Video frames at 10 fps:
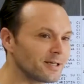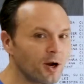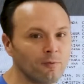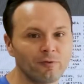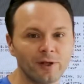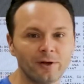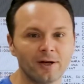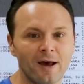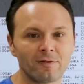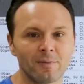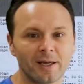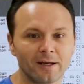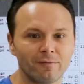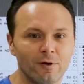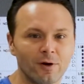and hopefully you didn't have to make
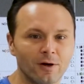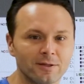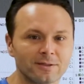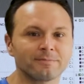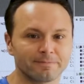any phone calls.